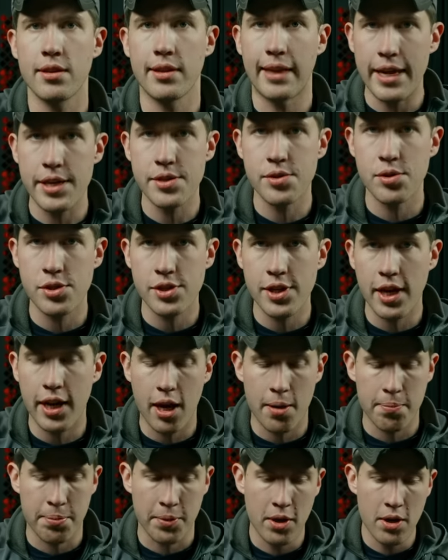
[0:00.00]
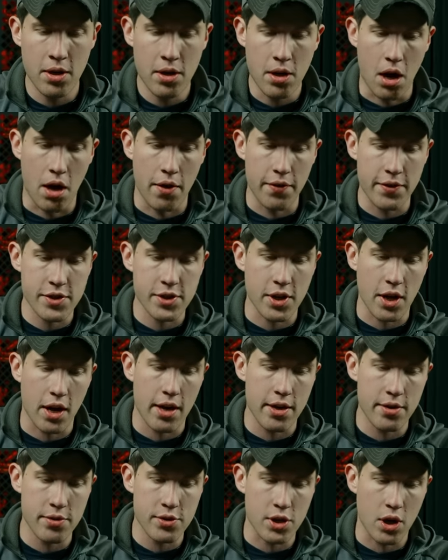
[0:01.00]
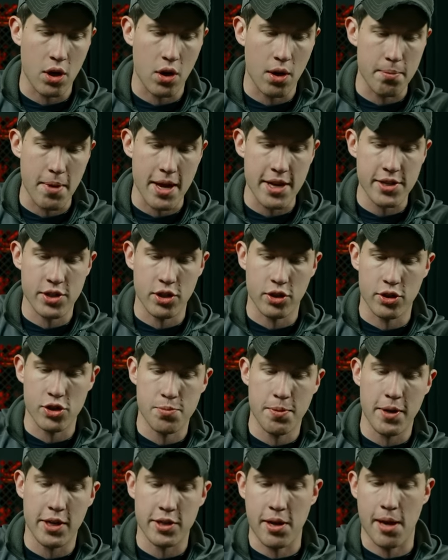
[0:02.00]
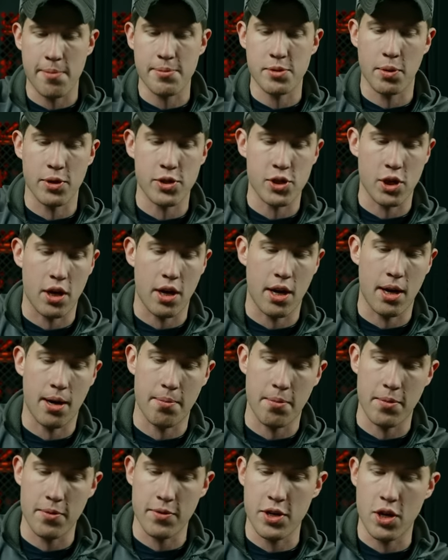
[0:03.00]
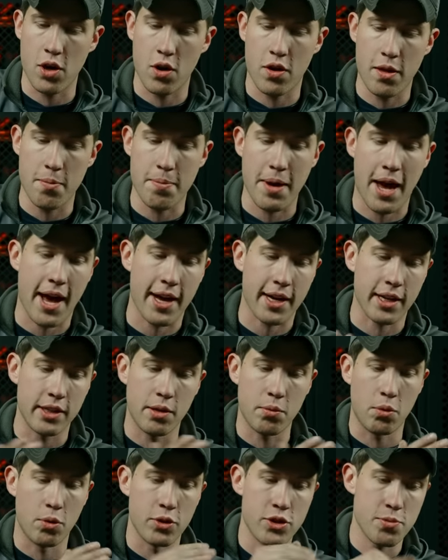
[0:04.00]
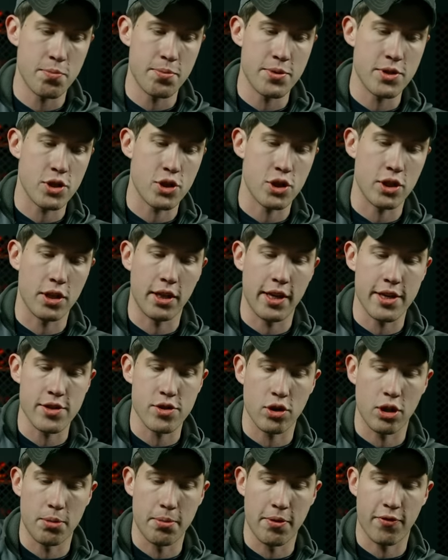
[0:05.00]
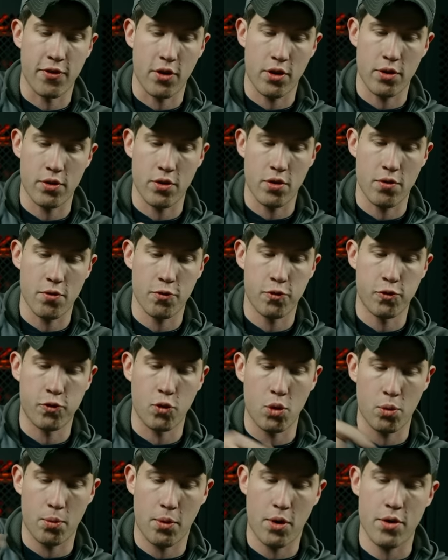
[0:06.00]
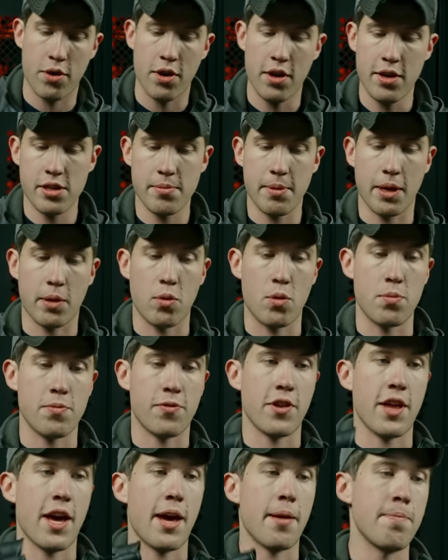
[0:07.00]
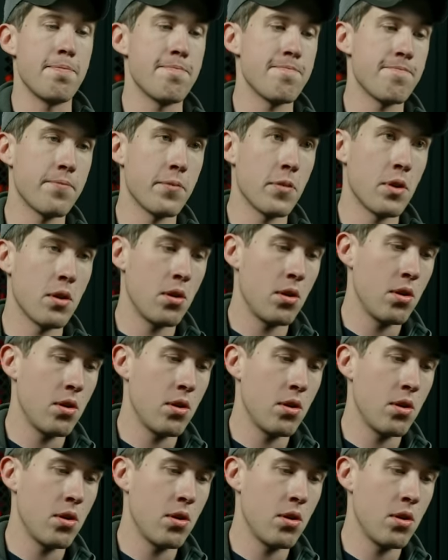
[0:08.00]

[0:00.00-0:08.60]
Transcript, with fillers: laser setup on this gun. So it may still just be a tape switch um, here in the back and then we'll just position the laser a little bit farther forward to make room for that. So